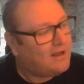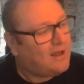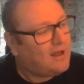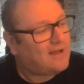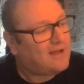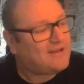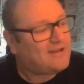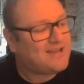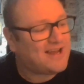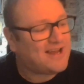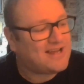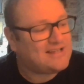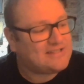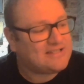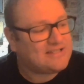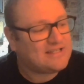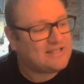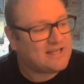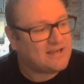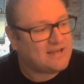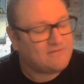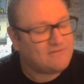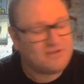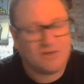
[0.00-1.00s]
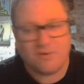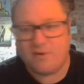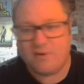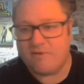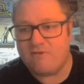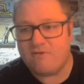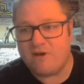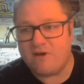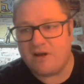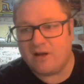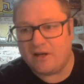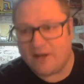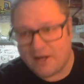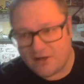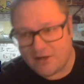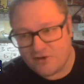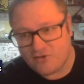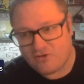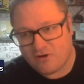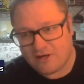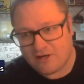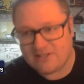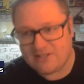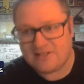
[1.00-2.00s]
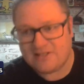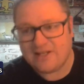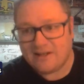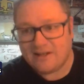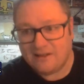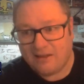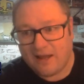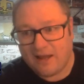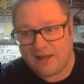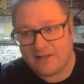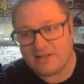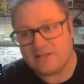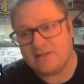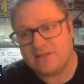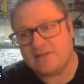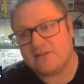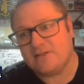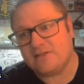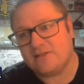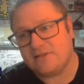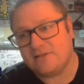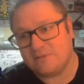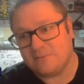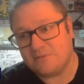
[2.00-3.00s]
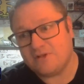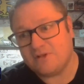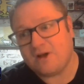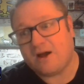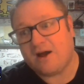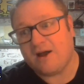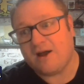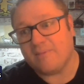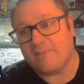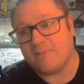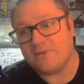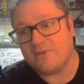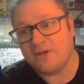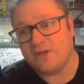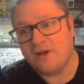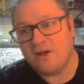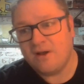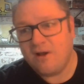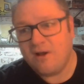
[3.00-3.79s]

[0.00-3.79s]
And data gives you a really interesting lens sometimes